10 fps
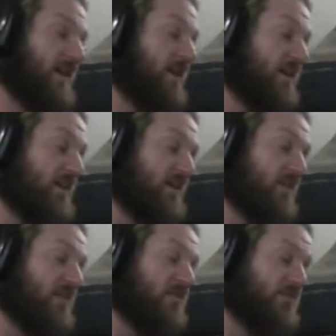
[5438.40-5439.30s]

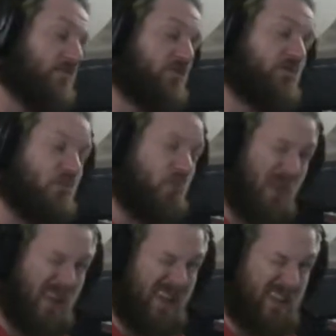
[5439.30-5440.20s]
in 2
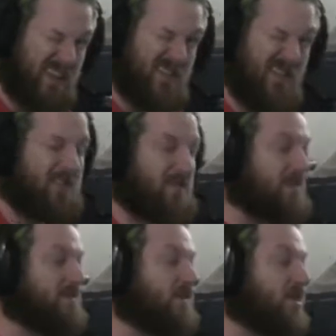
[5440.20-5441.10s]
weeks since I
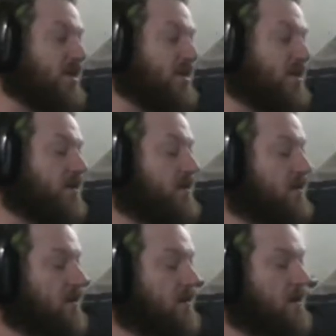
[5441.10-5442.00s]
started
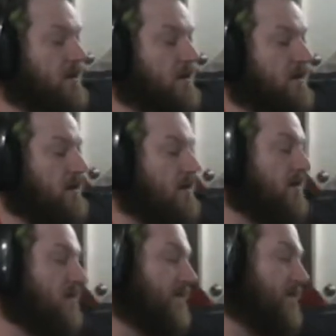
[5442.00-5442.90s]

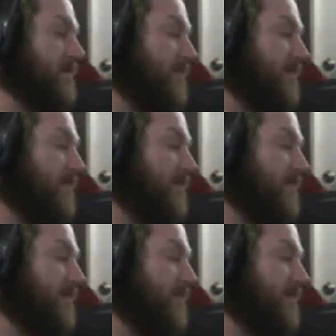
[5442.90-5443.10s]
buying